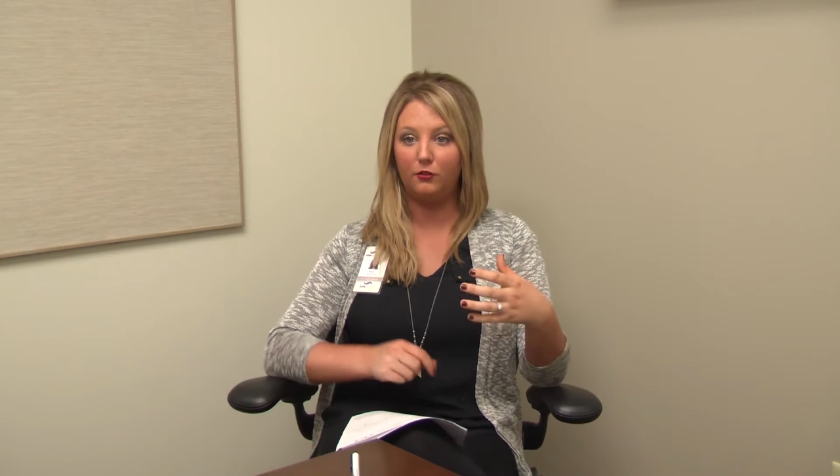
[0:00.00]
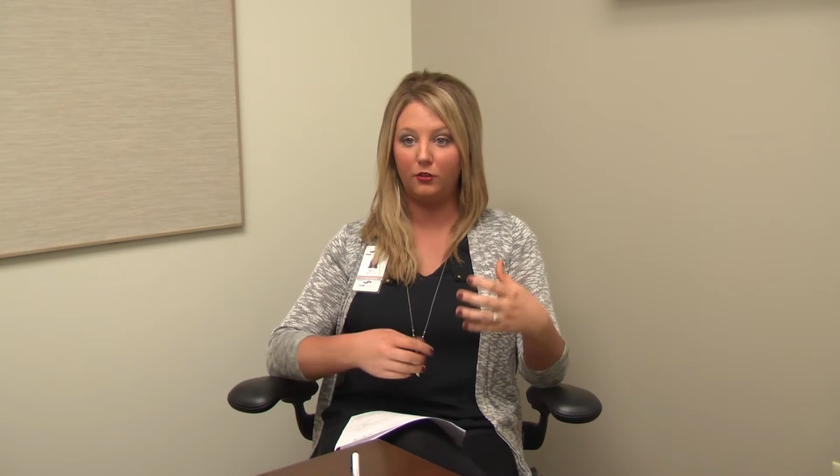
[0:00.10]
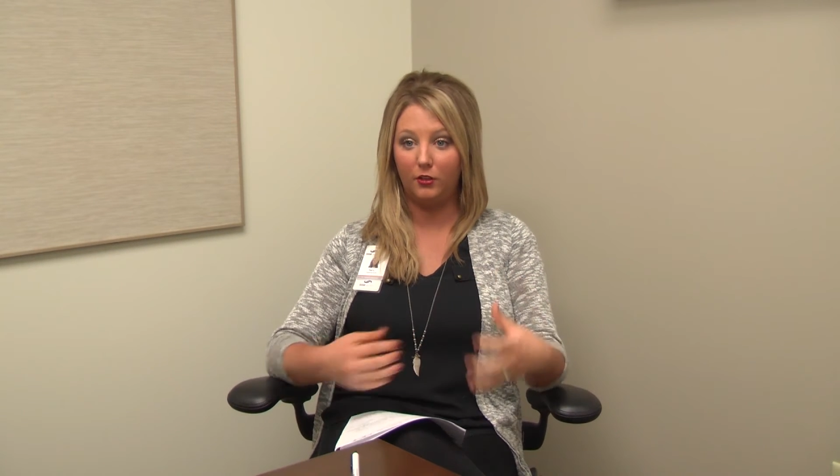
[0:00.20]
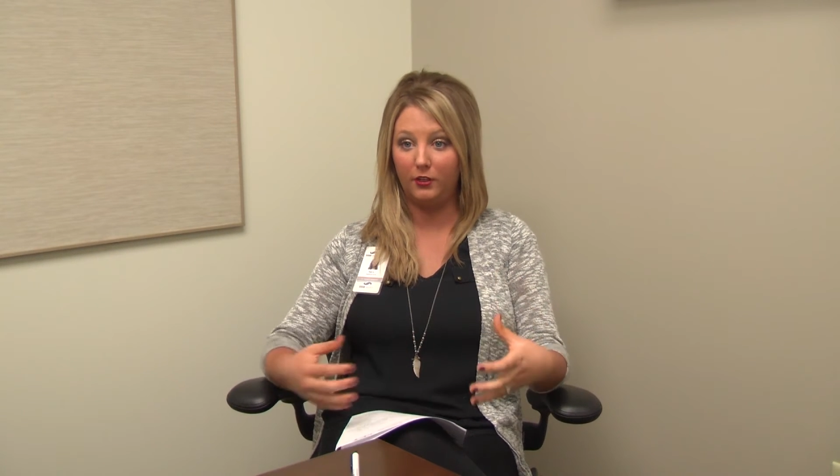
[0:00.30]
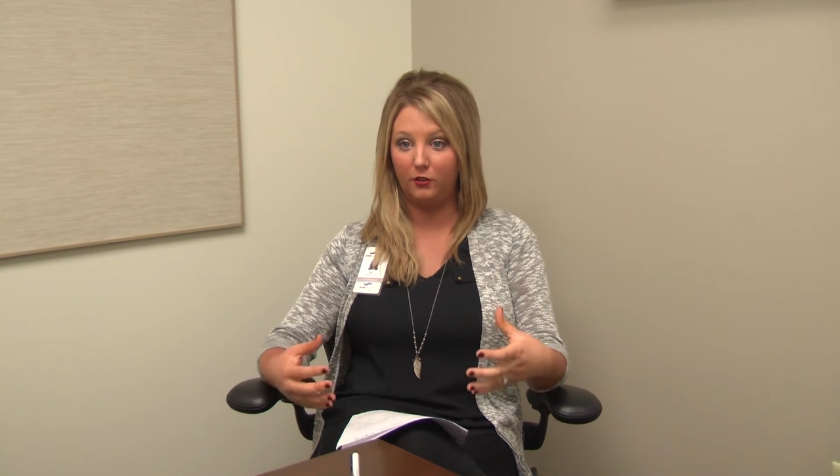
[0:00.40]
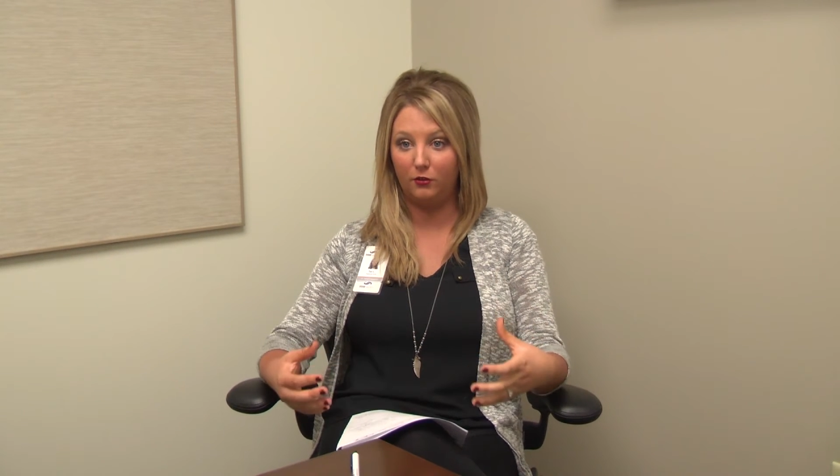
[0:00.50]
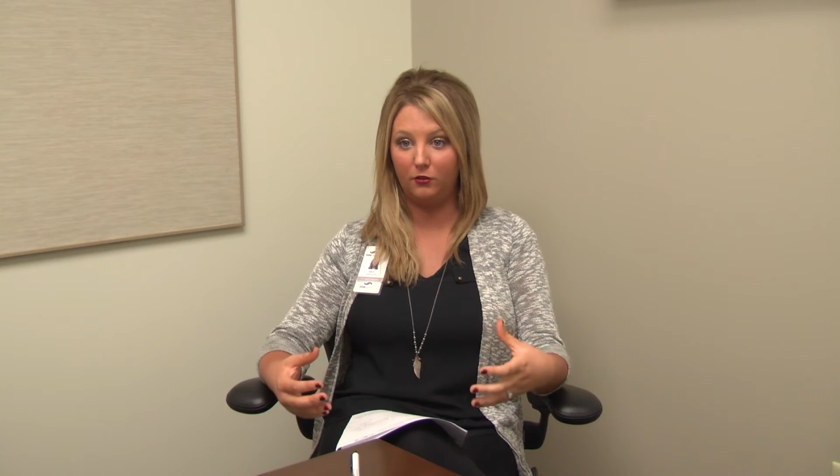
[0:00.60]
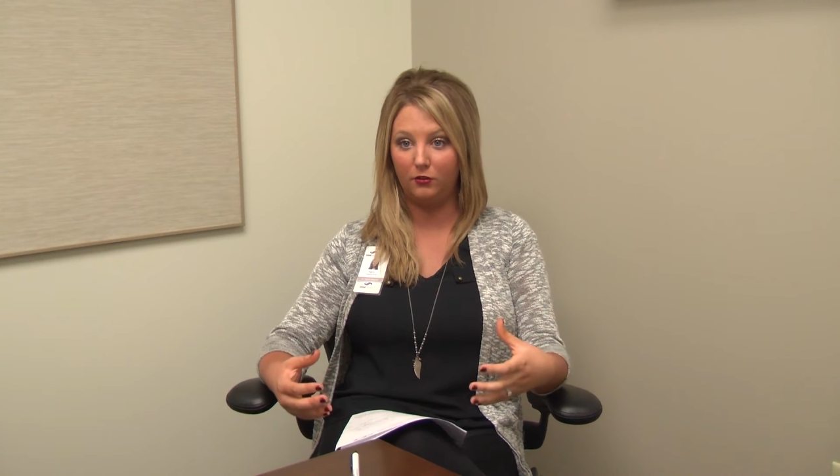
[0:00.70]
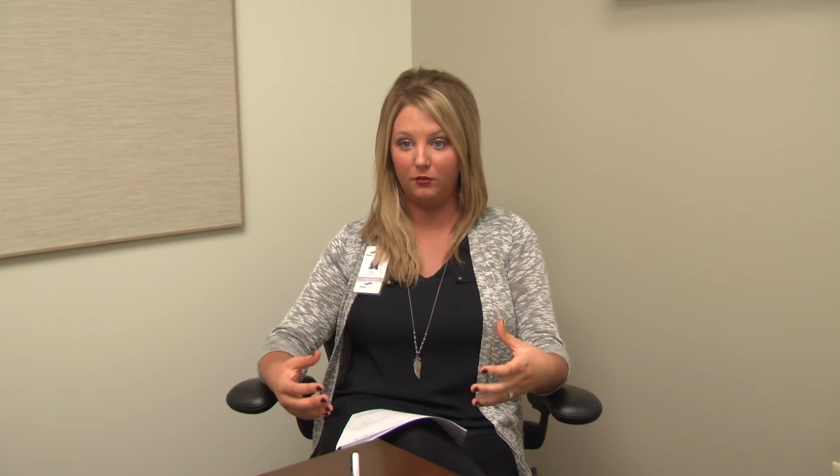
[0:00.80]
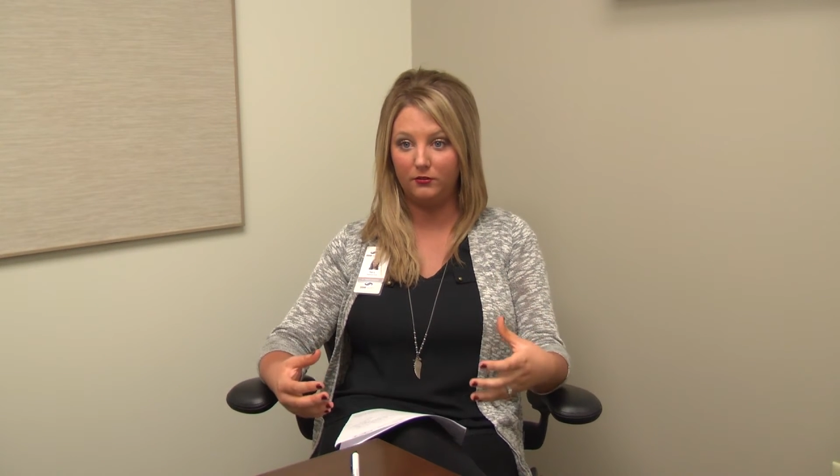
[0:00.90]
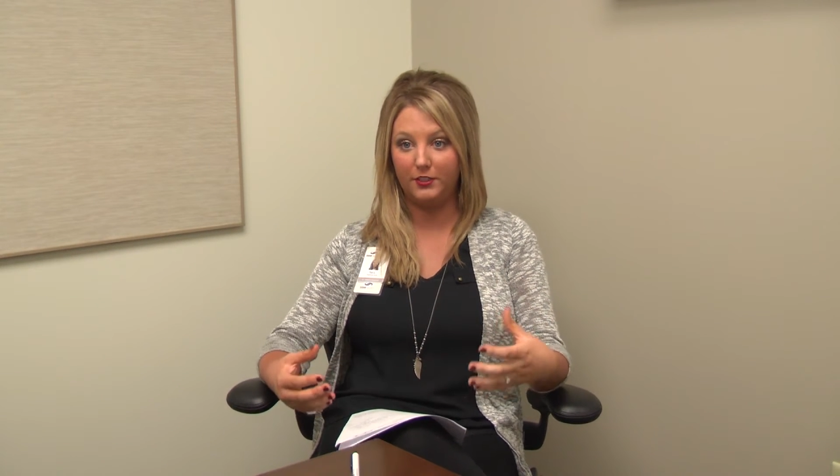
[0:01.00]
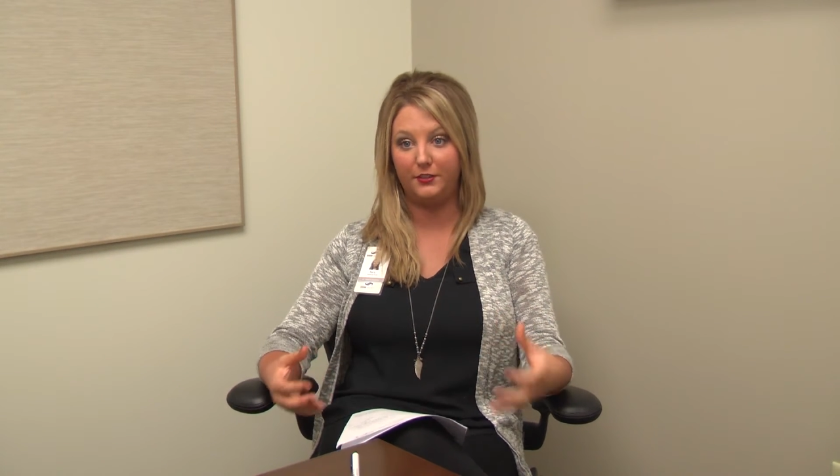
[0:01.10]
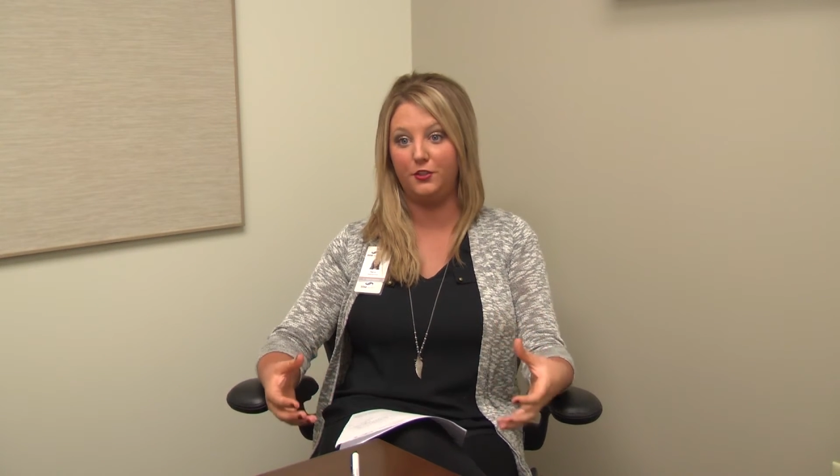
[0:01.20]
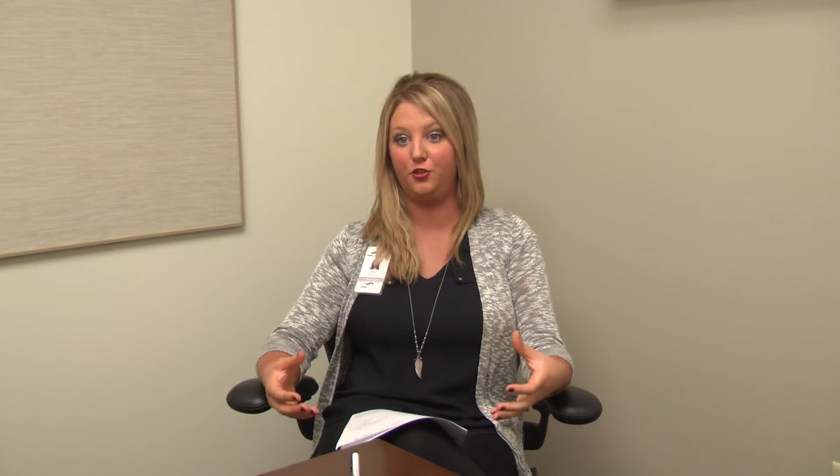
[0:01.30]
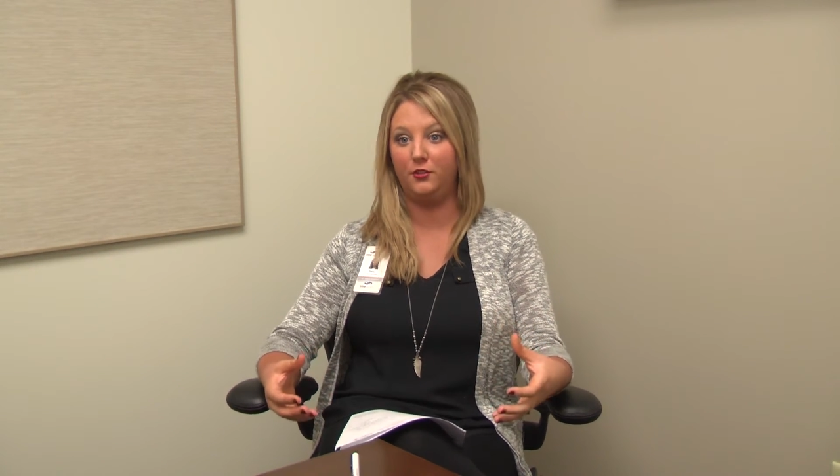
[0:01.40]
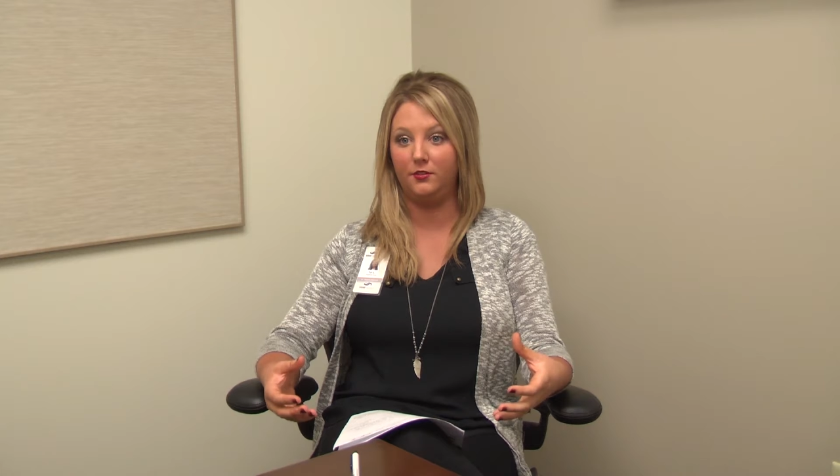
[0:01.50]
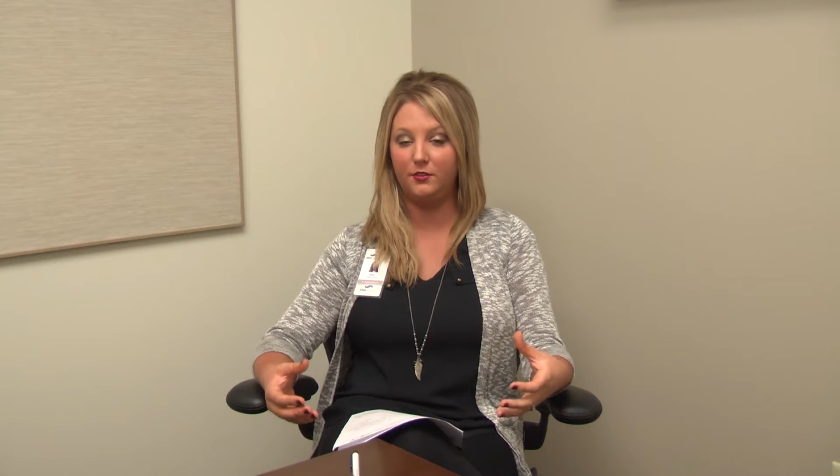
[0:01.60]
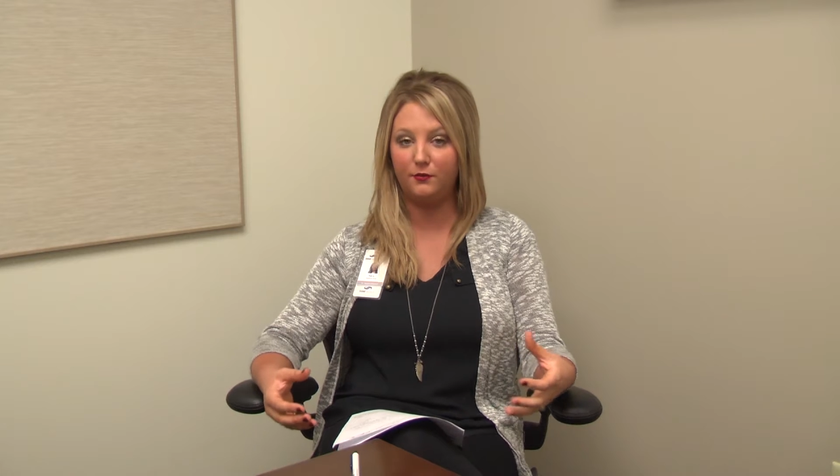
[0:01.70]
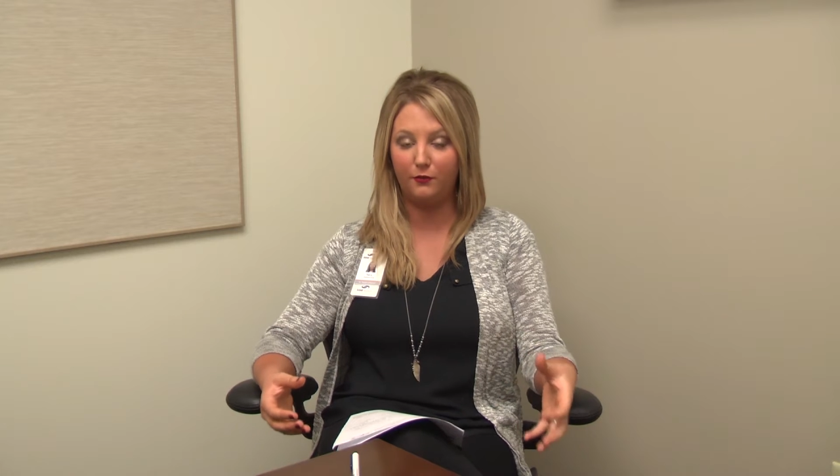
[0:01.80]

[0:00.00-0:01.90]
clinical decisions